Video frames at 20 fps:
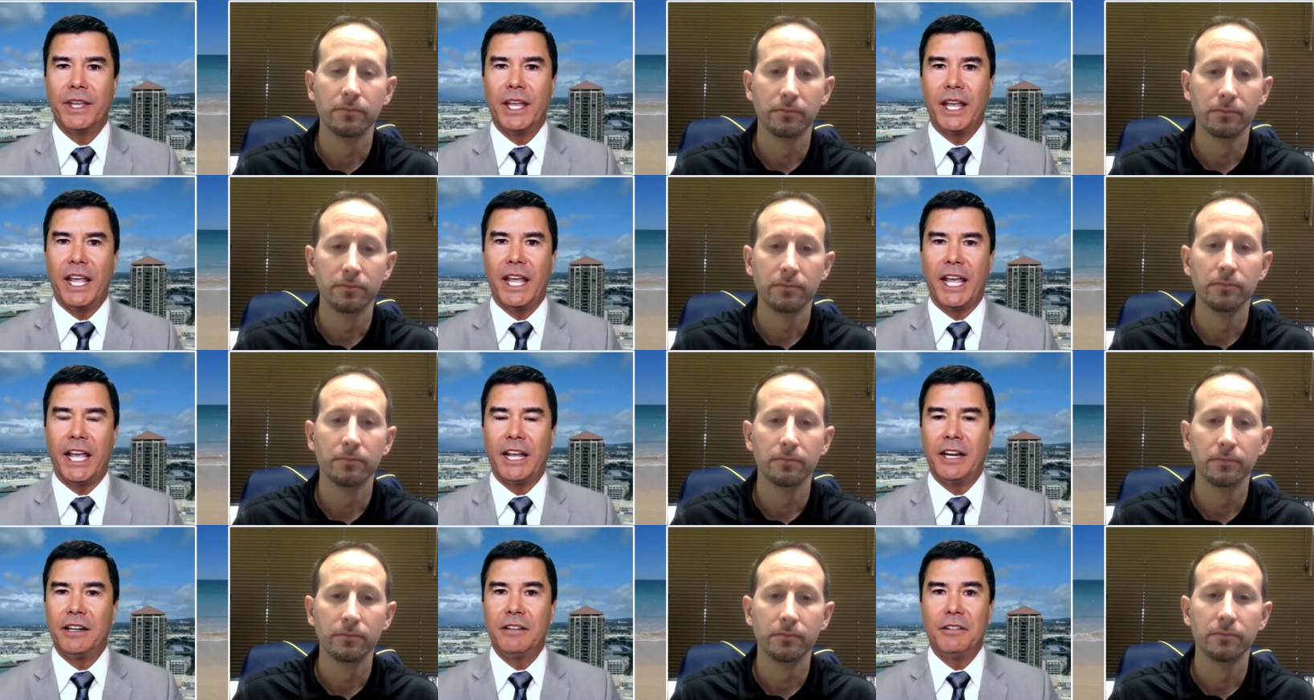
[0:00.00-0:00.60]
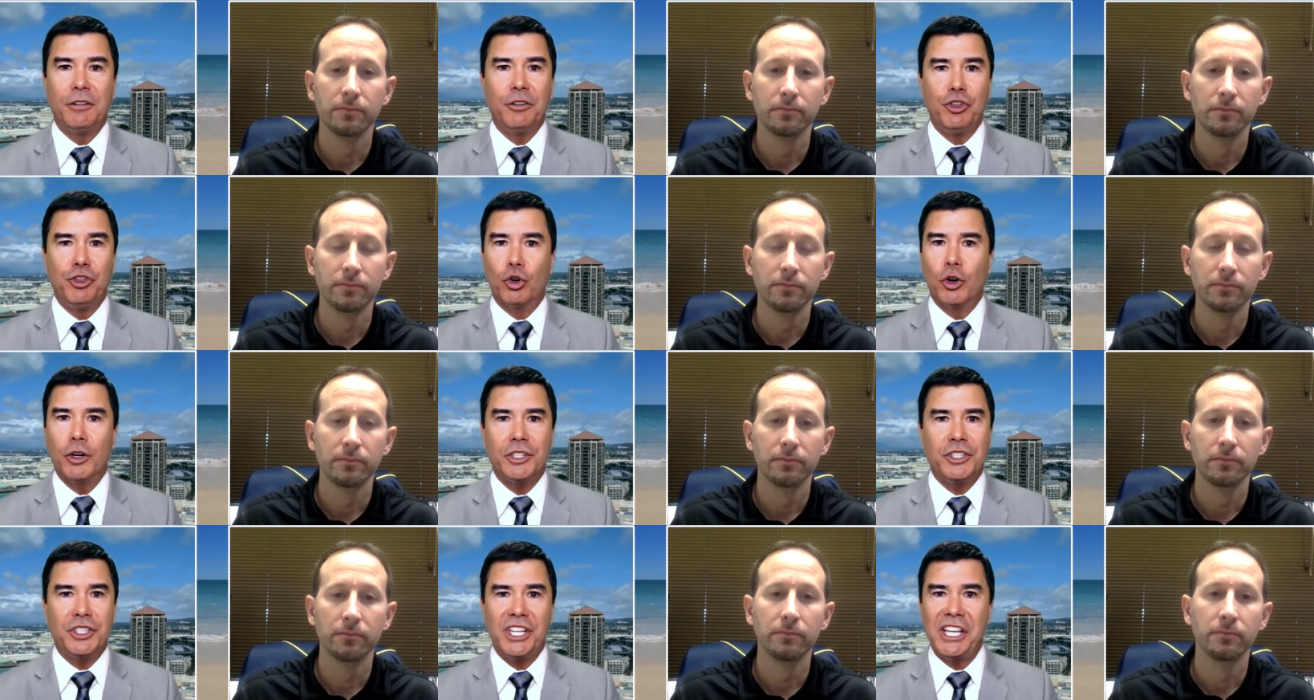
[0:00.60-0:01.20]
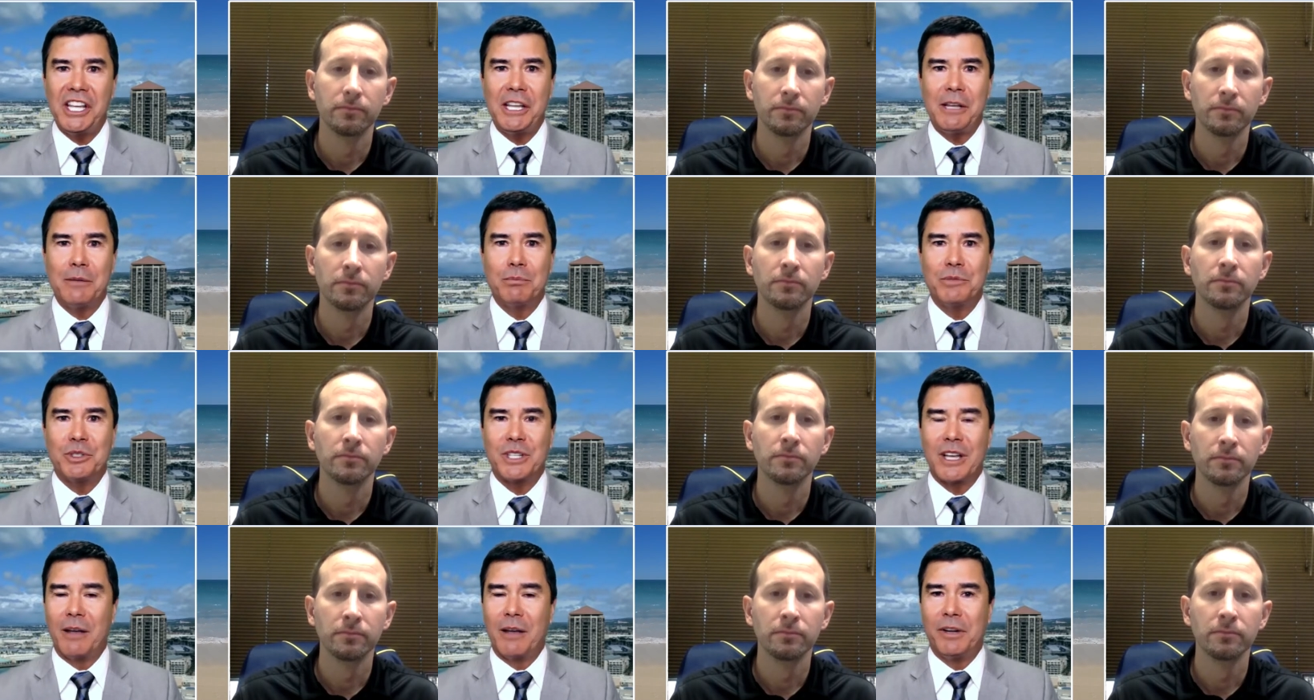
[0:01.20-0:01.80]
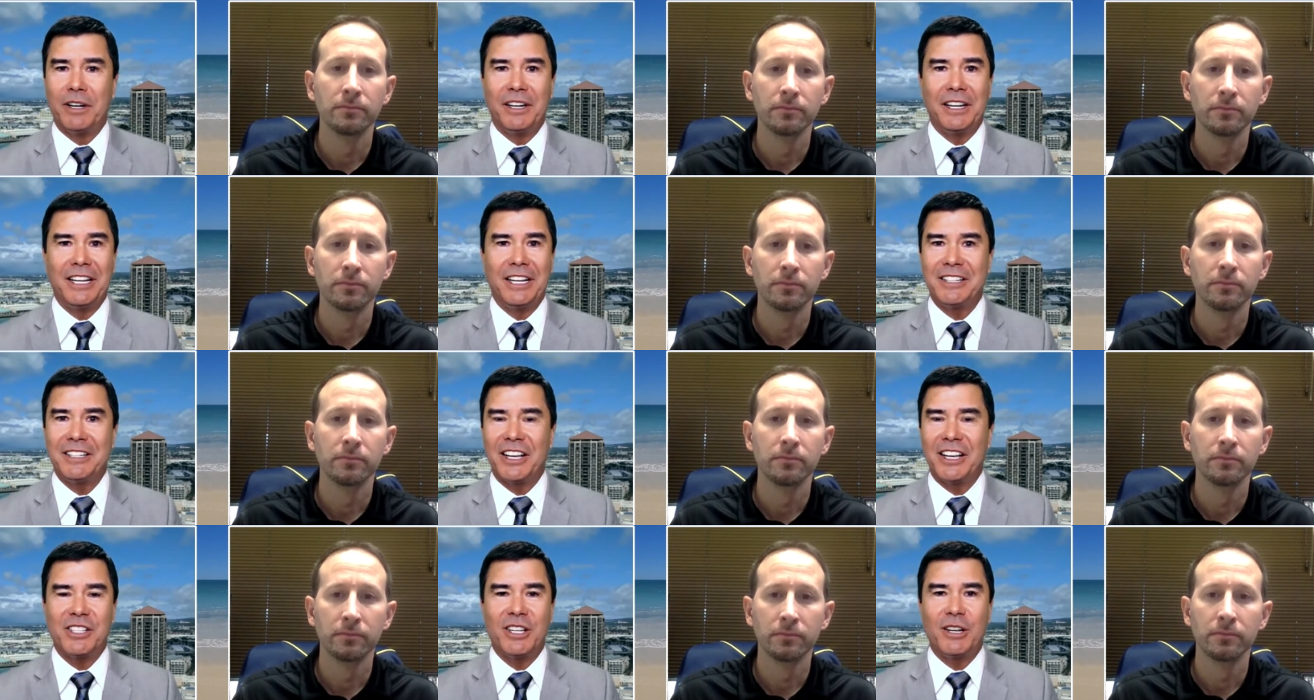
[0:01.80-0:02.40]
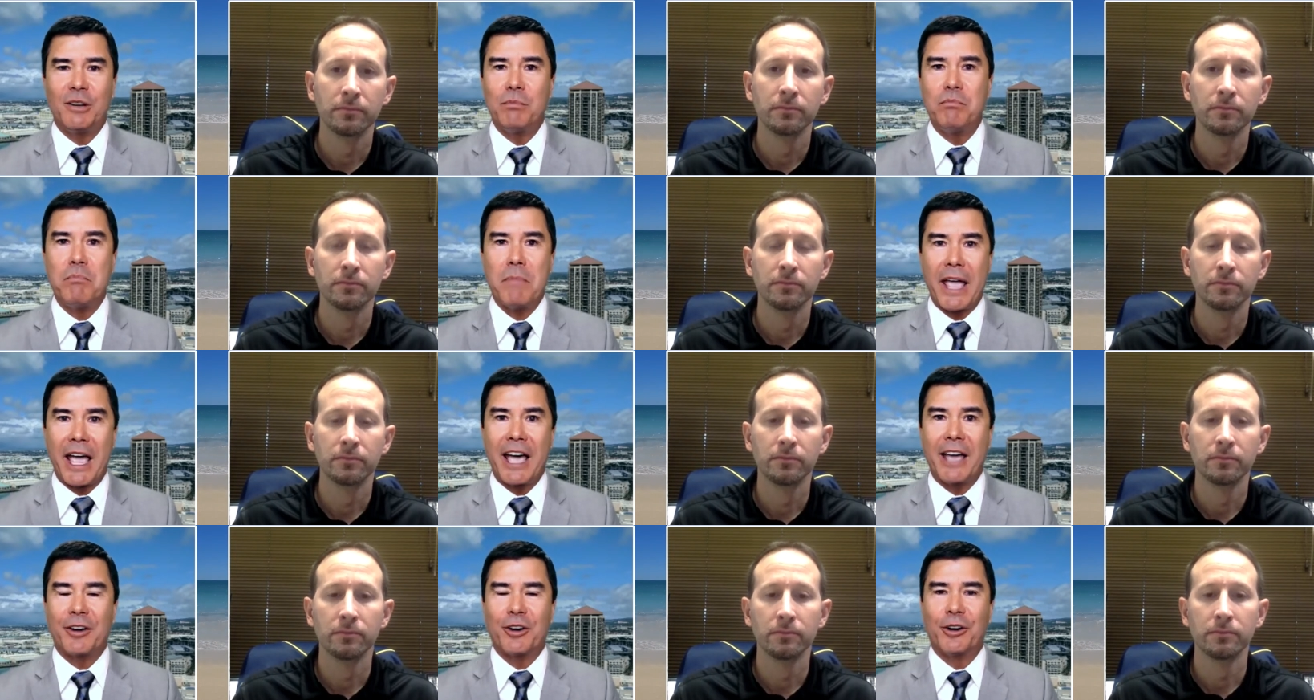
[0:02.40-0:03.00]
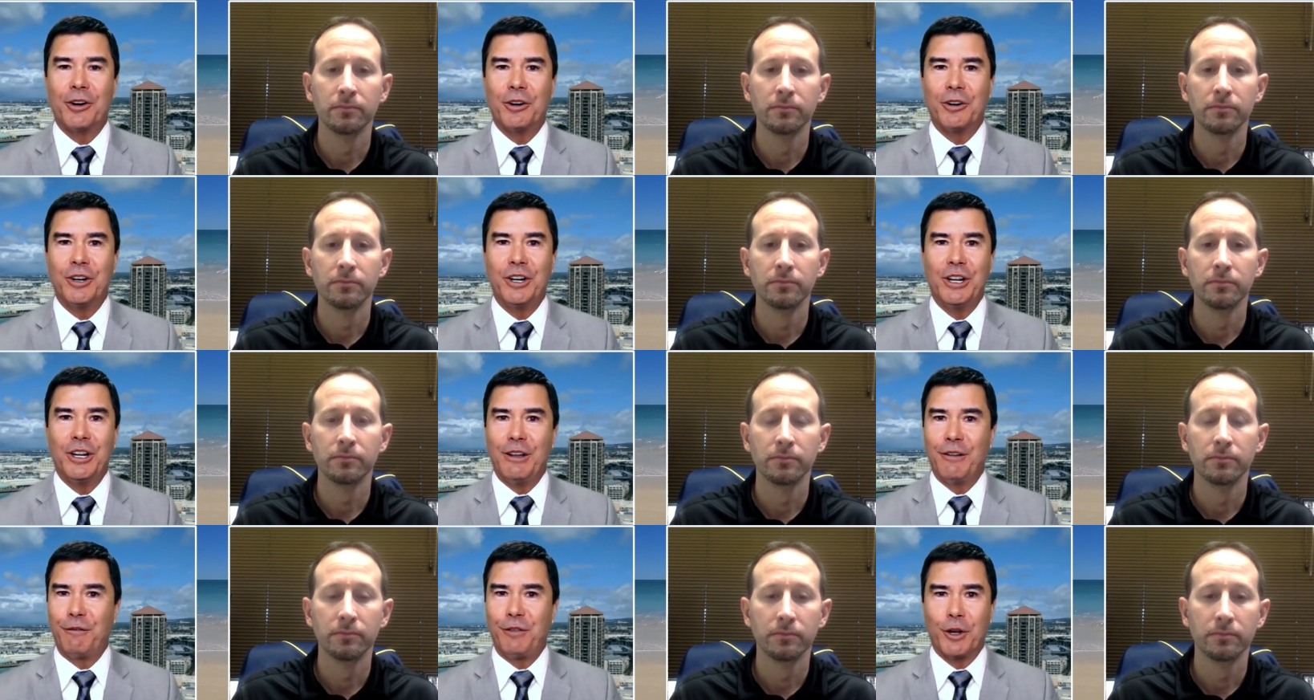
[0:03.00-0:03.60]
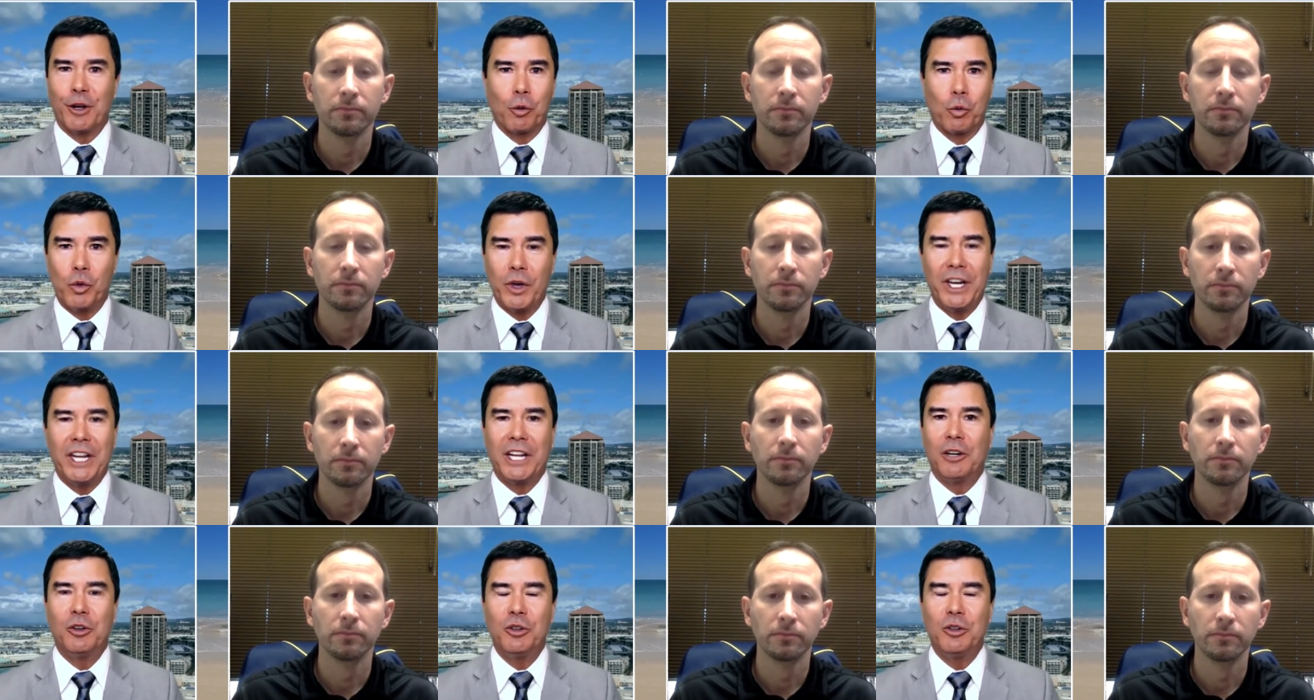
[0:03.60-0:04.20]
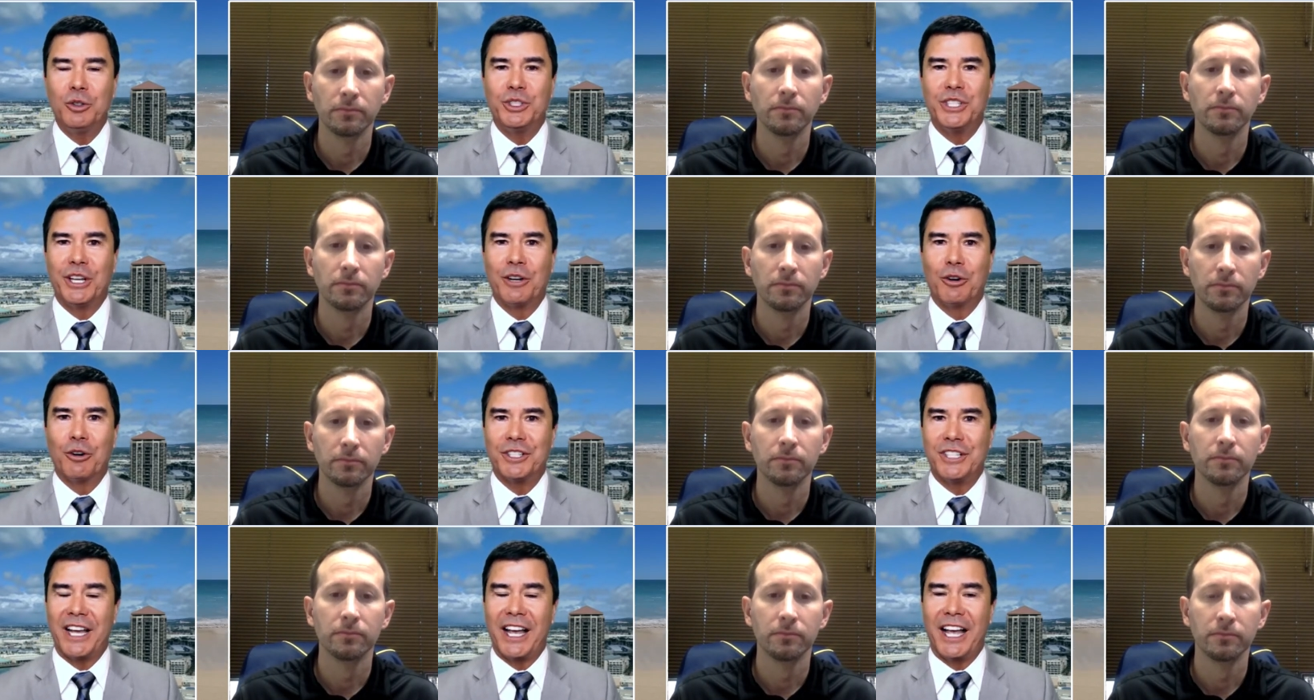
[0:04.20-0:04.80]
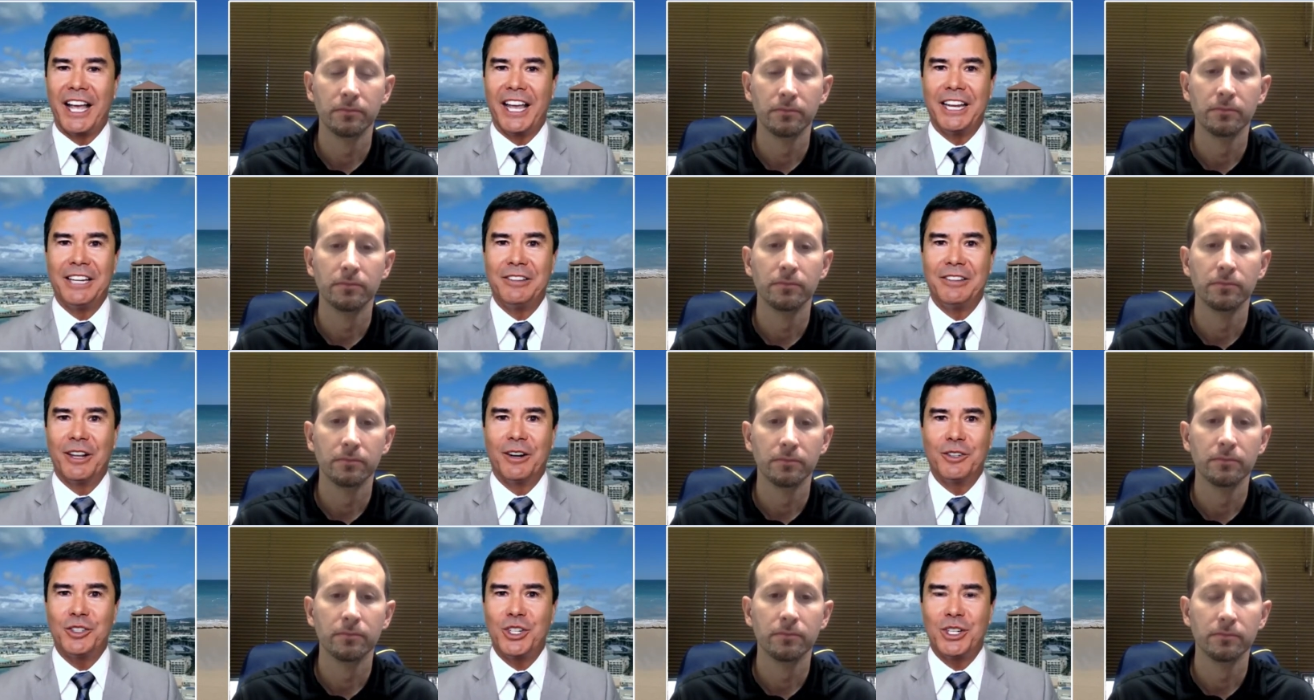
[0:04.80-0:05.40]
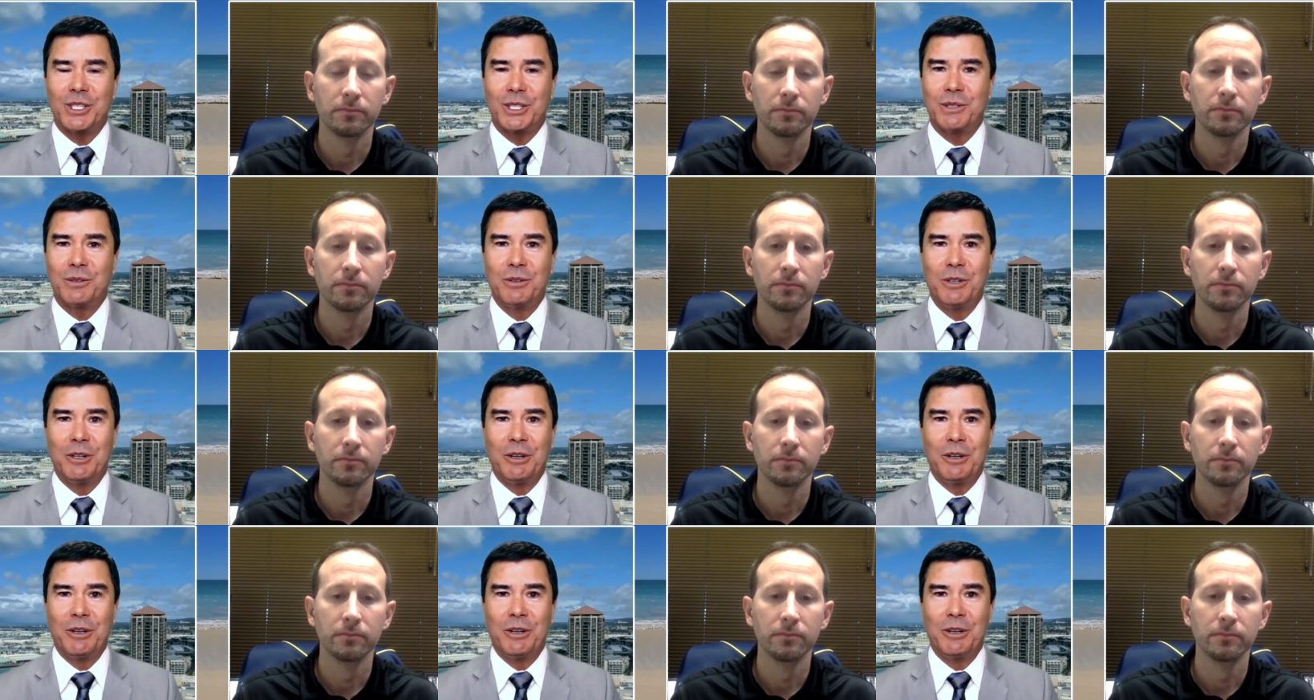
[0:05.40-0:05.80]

Speaker 1: And your teams, I mean, it doesn't matter if they're winning, losing, or tied. They're just,